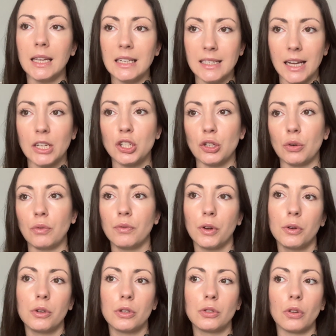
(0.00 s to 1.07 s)
intention, or
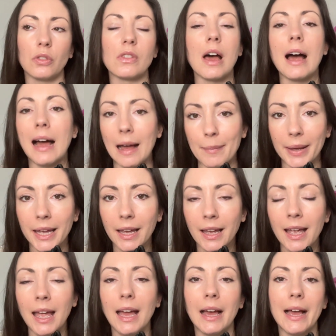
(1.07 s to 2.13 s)
focus on the habit
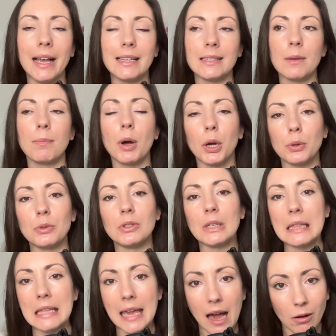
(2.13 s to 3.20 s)
as opposed
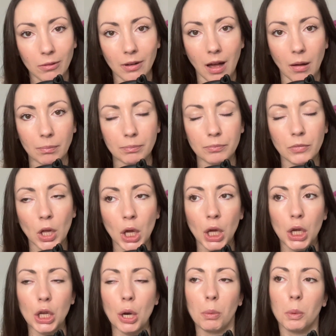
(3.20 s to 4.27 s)
to the outcome.
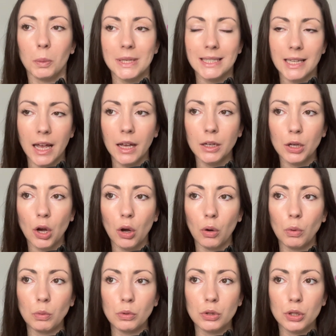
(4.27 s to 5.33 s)
When we set a
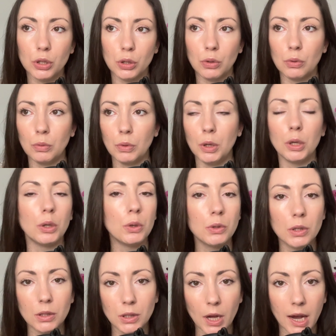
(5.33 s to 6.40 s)
goal to
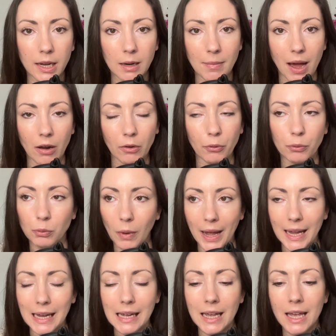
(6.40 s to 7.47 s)
lose a certain amount of
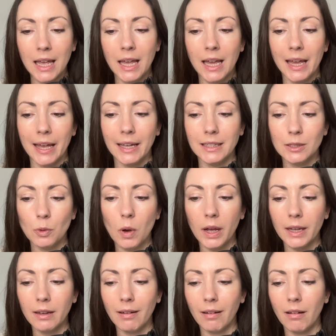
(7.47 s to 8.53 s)
weight, it's
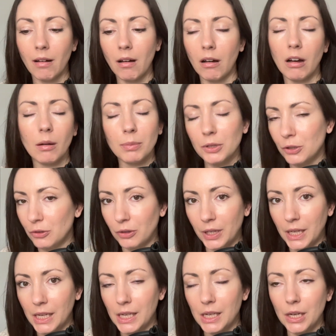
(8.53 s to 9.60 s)
quite
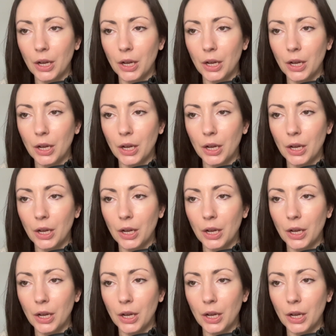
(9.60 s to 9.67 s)
arbitrary.